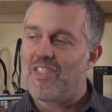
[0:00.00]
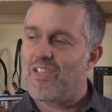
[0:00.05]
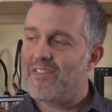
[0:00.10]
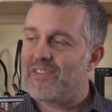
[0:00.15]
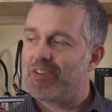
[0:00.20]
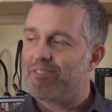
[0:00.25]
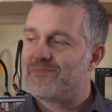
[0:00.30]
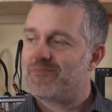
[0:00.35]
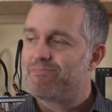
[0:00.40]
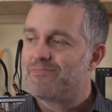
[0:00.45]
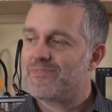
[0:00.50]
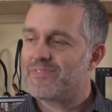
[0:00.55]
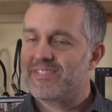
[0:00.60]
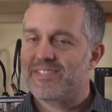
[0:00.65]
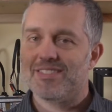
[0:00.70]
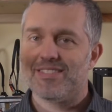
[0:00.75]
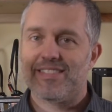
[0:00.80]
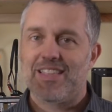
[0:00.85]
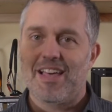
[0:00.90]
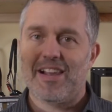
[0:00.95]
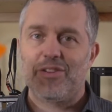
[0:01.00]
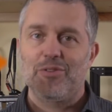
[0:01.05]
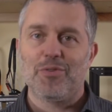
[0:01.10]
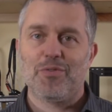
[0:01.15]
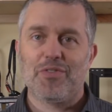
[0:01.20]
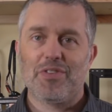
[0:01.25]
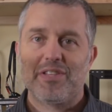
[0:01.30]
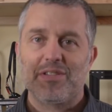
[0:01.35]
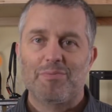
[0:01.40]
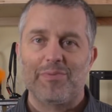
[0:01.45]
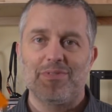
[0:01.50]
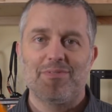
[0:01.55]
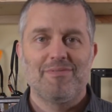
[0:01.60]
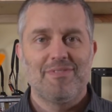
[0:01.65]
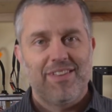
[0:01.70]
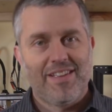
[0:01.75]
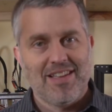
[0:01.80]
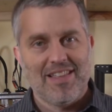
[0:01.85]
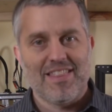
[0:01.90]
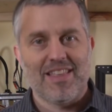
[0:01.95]
I love it. That'll do it for this
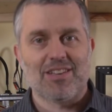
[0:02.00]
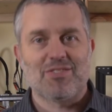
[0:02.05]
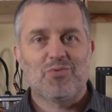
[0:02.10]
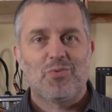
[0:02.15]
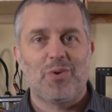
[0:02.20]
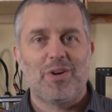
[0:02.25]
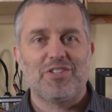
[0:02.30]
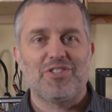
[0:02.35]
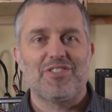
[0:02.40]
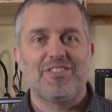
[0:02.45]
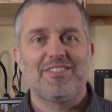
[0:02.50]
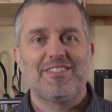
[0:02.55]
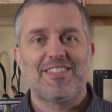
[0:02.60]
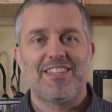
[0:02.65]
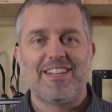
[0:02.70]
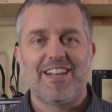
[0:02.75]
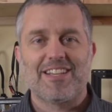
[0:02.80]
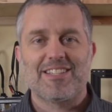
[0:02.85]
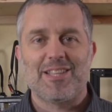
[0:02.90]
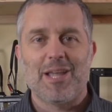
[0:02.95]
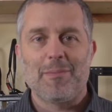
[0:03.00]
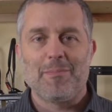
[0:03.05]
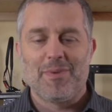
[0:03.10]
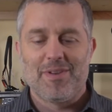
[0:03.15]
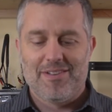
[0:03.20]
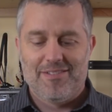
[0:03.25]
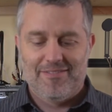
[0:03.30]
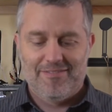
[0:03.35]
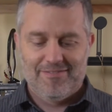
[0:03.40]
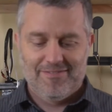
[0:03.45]
one. Thanks for watching. See you next time.